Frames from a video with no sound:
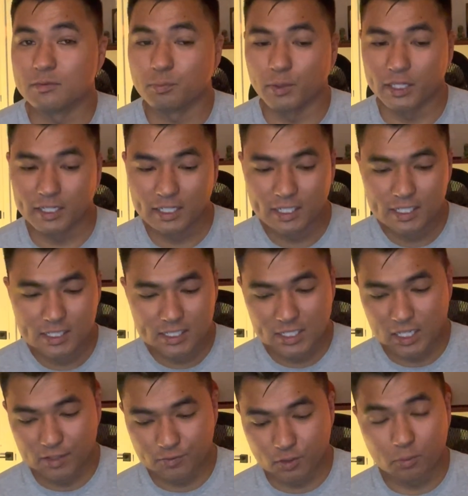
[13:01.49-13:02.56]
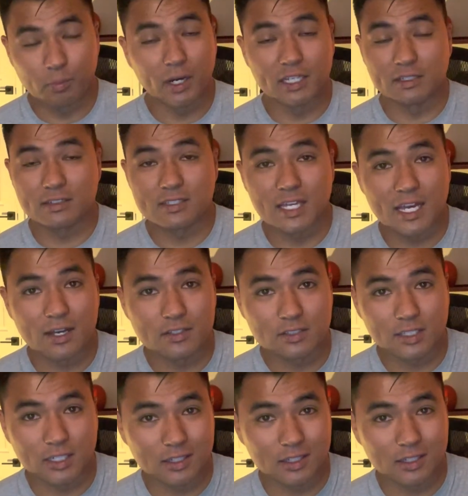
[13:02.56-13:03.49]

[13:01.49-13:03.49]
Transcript: but if you're buying this house at